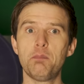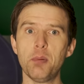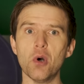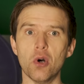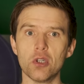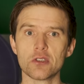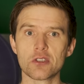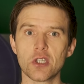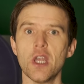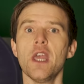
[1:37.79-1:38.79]

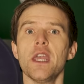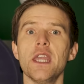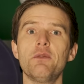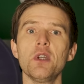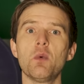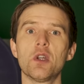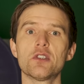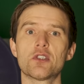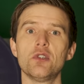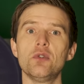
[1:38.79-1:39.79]
But if we
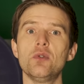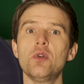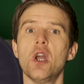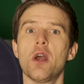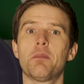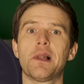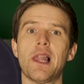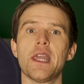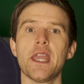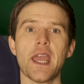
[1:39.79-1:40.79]
want to
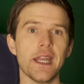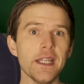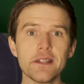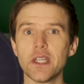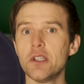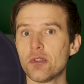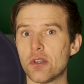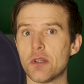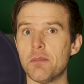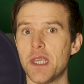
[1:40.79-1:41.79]
play anything
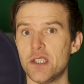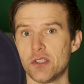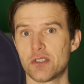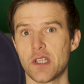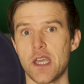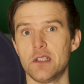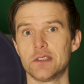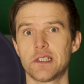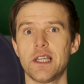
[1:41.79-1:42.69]
other than major scales,